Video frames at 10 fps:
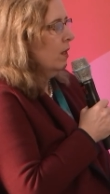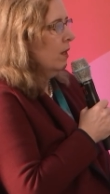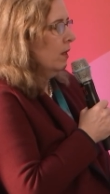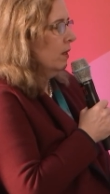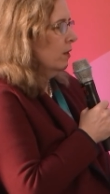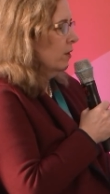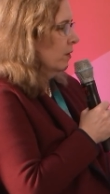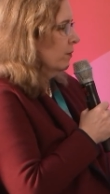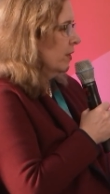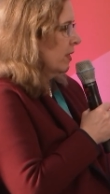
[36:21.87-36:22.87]
uh, you
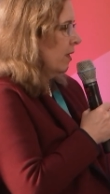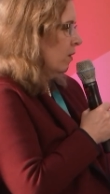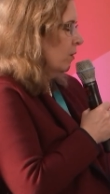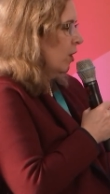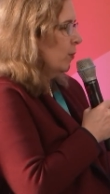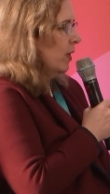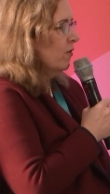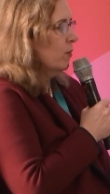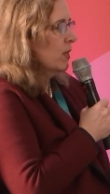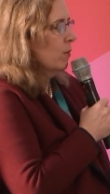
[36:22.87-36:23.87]
know, say, I'll, I'll, buy
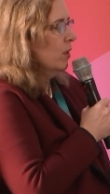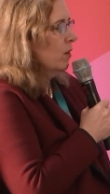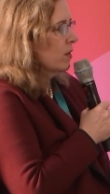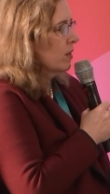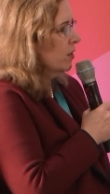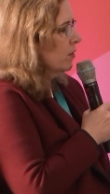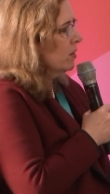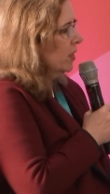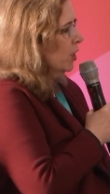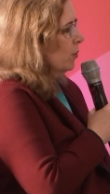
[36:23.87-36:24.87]
from somewhere else. Do you
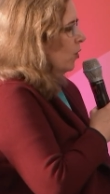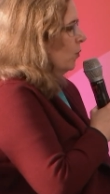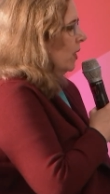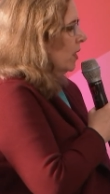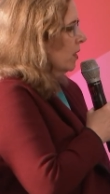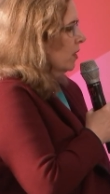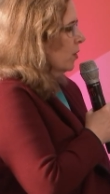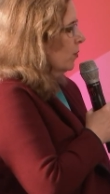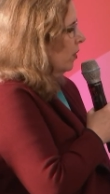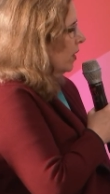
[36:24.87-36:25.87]
see in the bulk market
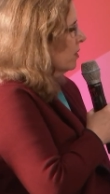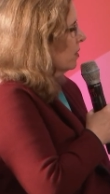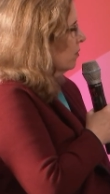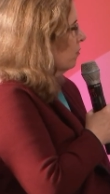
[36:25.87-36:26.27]
that prices are